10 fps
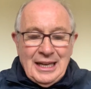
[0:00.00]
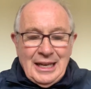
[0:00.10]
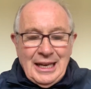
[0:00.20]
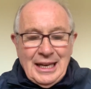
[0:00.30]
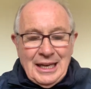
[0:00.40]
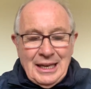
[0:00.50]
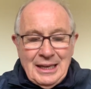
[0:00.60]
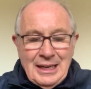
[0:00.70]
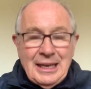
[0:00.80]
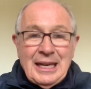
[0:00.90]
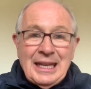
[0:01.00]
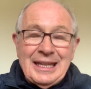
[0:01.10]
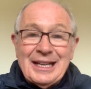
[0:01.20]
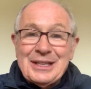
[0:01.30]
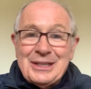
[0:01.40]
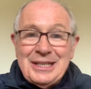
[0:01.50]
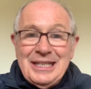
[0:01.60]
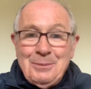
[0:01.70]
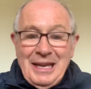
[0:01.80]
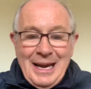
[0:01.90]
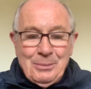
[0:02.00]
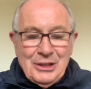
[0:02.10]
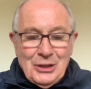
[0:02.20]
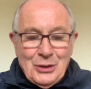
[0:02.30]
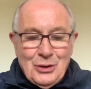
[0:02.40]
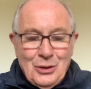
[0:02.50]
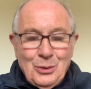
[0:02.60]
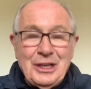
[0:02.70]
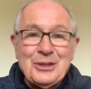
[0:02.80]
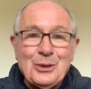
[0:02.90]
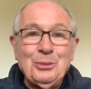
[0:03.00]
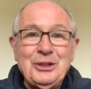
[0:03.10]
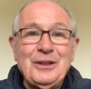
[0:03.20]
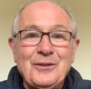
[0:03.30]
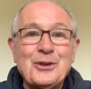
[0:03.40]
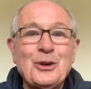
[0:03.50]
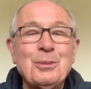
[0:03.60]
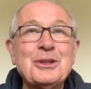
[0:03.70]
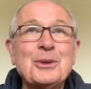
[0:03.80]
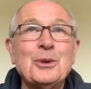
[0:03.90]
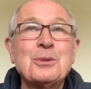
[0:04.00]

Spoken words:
Their team captain always comes in for a couple of scores,